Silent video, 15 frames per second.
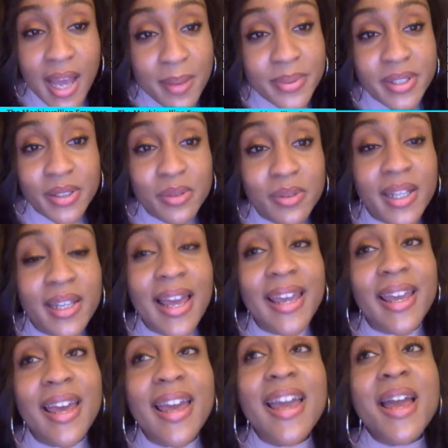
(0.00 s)
Absolutely.
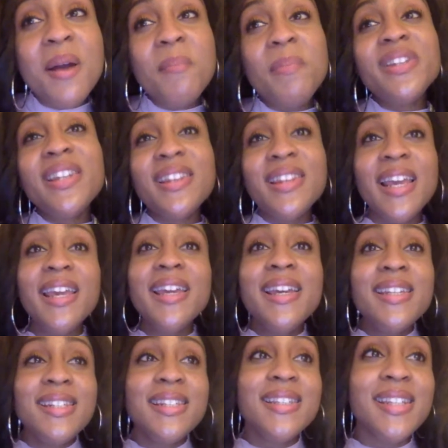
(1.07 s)
Like, but the thing
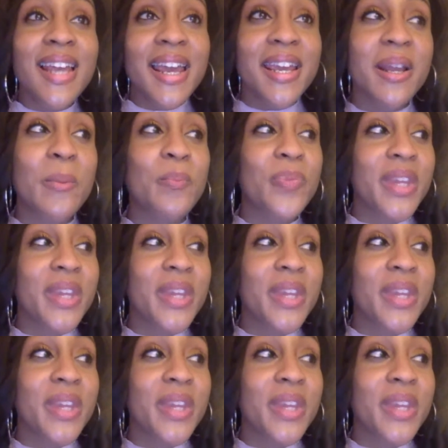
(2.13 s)
is, it's like